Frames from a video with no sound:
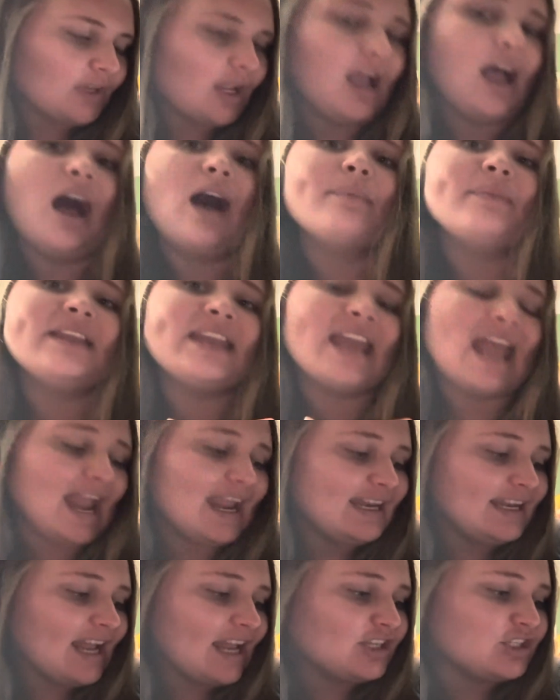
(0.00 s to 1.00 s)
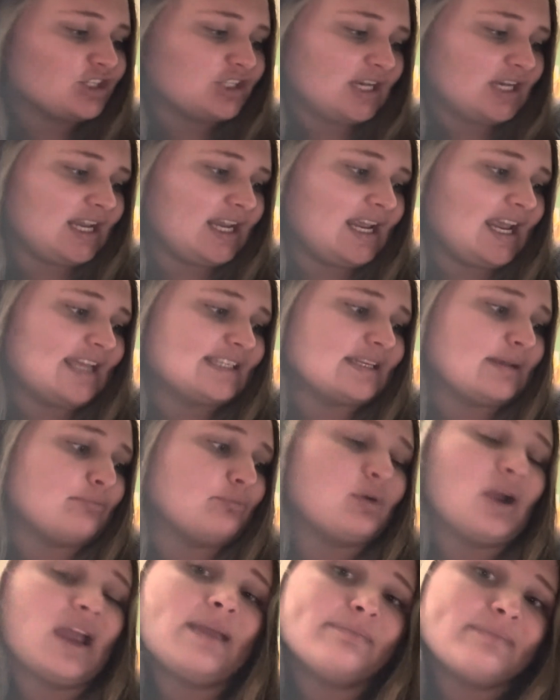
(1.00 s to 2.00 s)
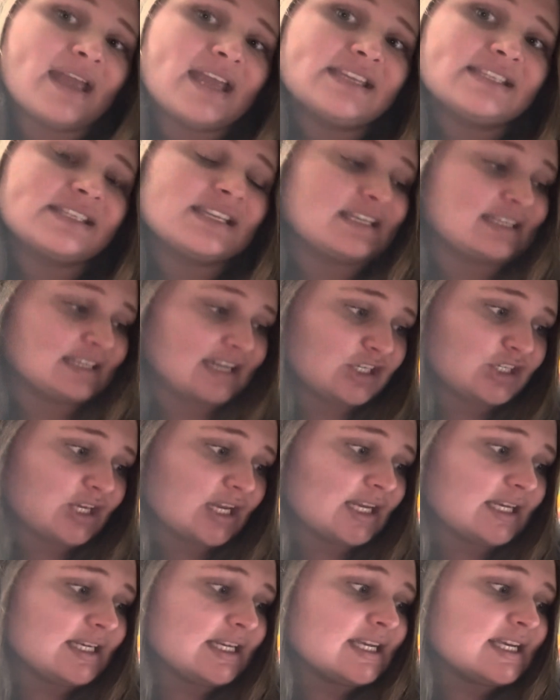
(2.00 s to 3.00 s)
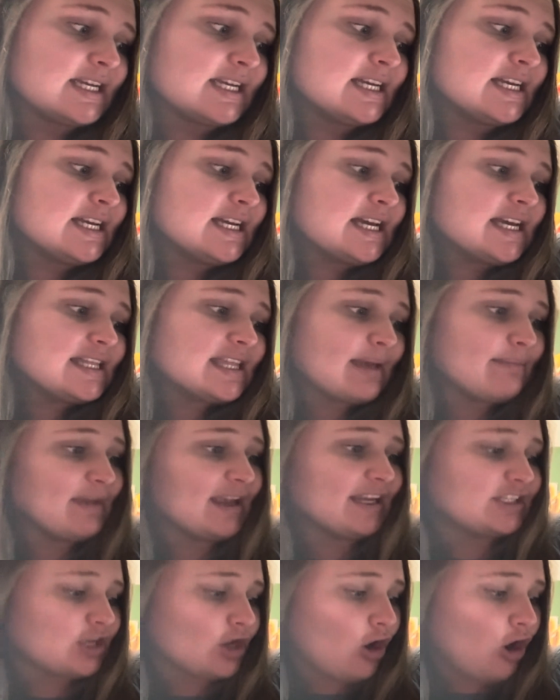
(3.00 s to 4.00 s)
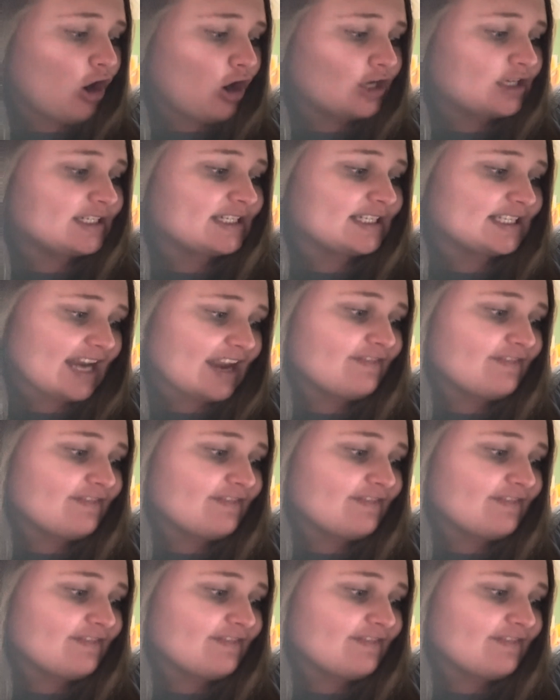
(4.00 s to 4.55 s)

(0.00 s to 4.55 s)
And ADHD is a brain-based condition that makes it hard to stay